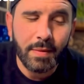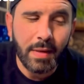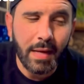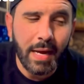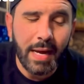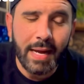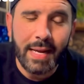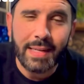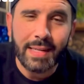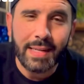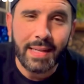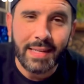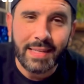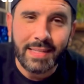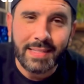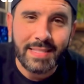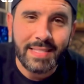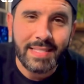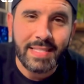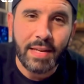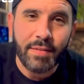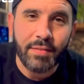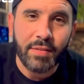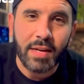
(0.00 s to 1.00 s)
had like
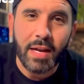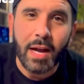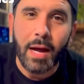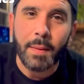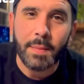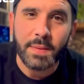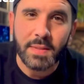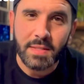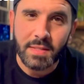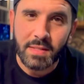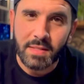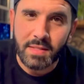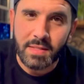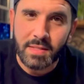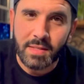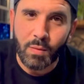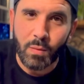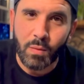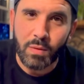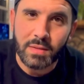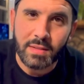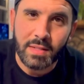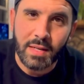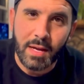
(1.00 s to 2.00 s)
7 copies of this
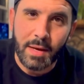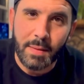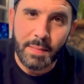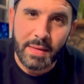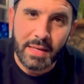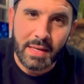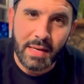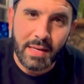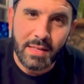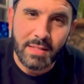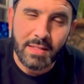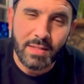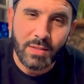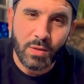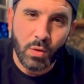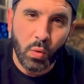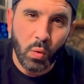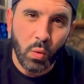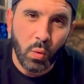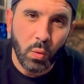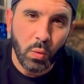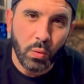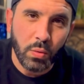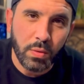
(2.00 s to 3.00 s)
at one time, and I
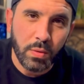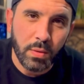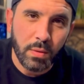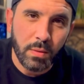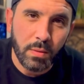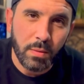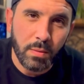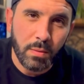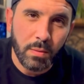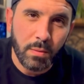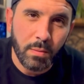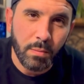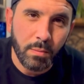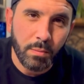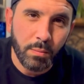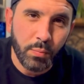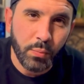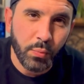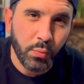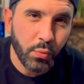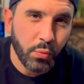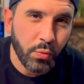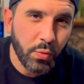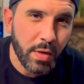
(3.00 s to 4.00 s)
sold
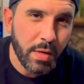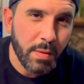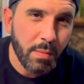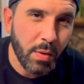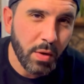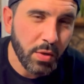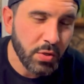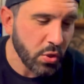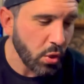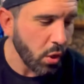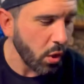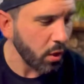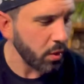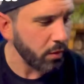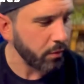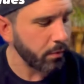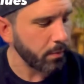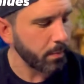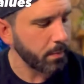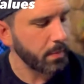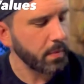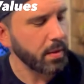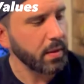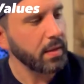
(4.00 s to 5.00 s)
pretty much all of
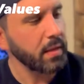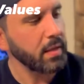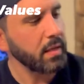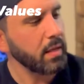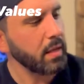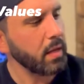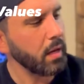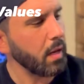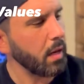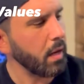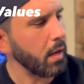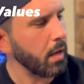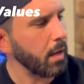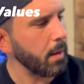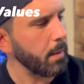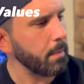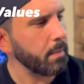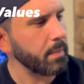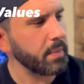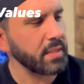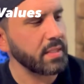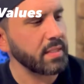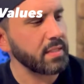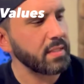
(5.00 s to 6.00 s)
them.
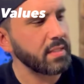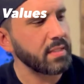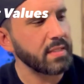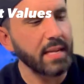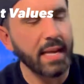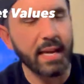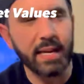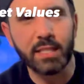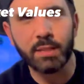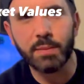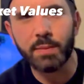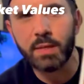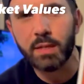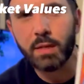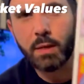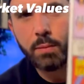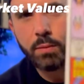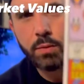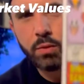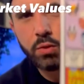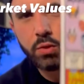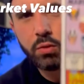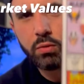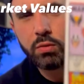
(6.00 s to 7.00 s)
But this is X-Men
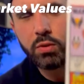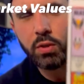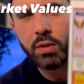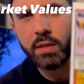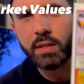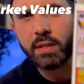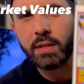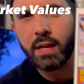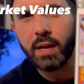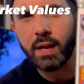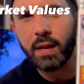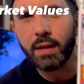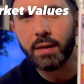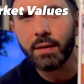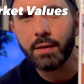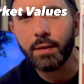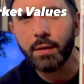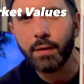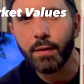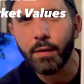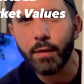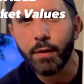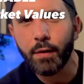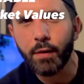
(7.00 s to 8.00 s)
number 239,
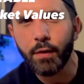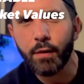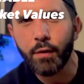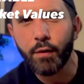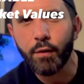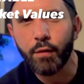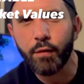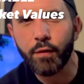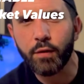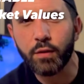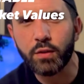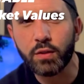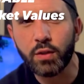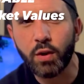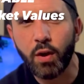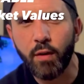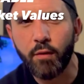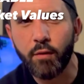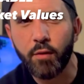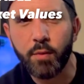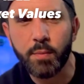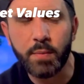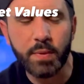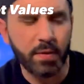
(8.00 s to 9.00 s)
first
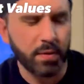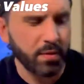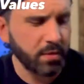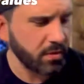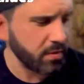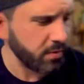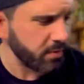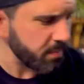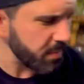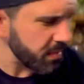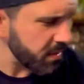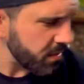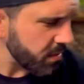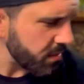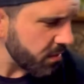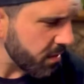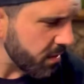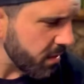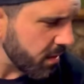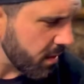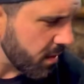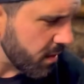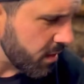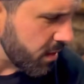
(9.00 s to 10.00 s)
cover appearance of Mr.
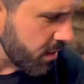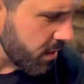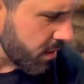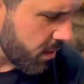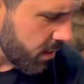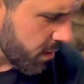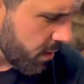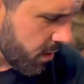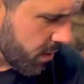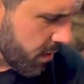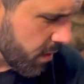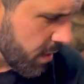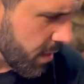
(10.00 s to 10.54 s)
Sinister,